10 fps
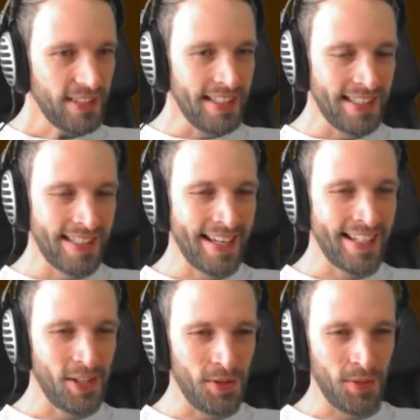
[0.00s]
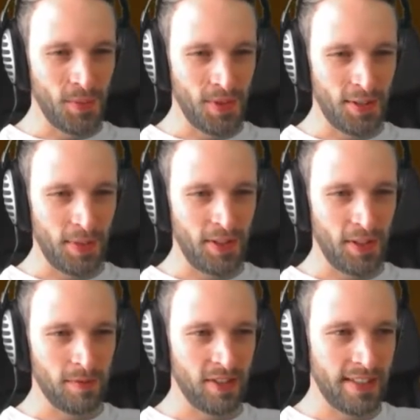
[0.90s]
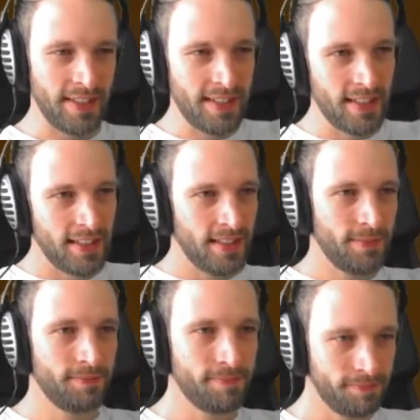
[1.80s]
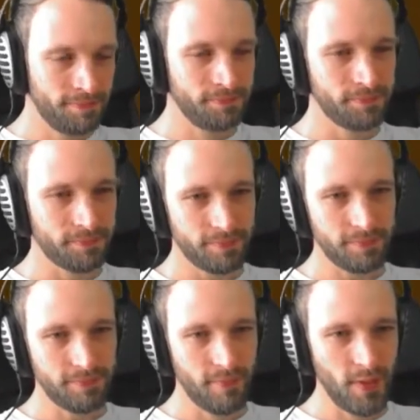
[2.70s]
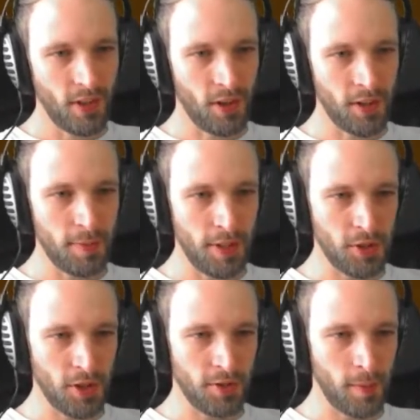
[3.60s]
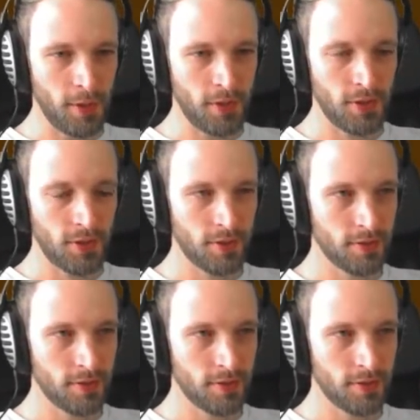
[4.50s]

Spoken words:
Design, Code, and Words by Tom Francis. Art by John Roberts.